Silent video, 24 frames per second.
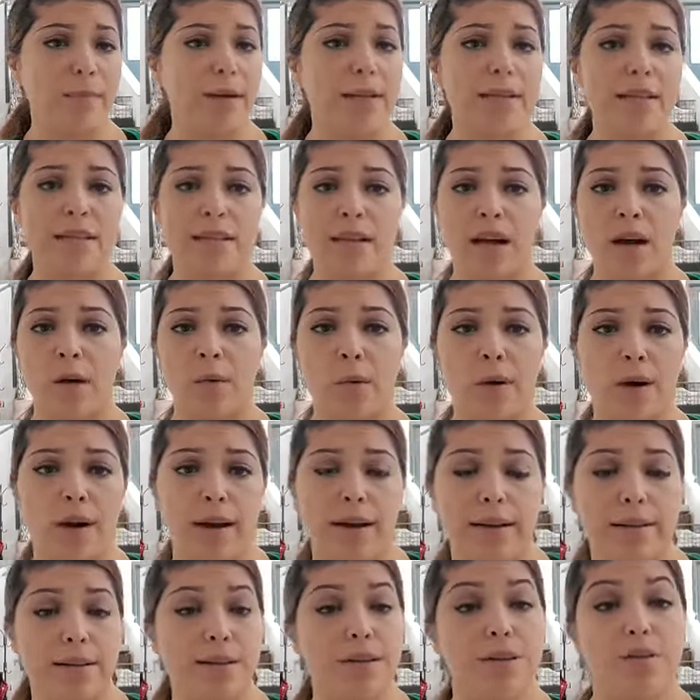It's not what
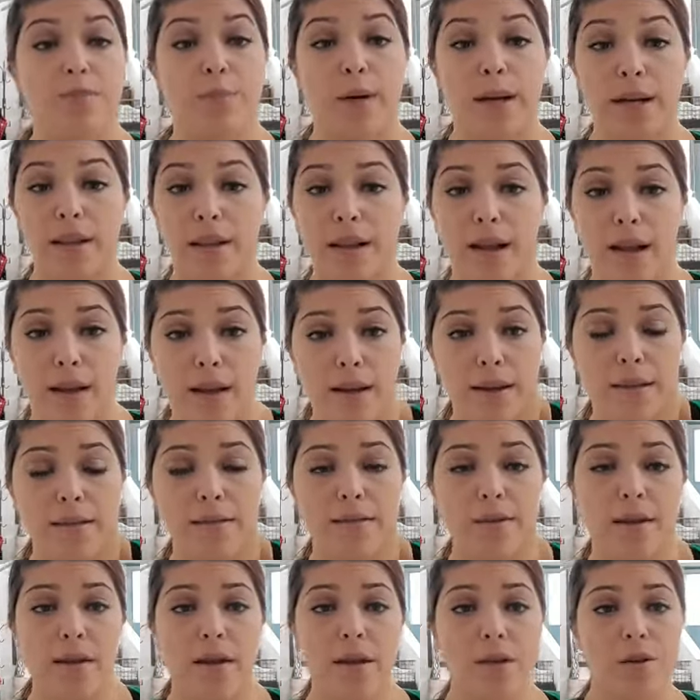I teach my clients.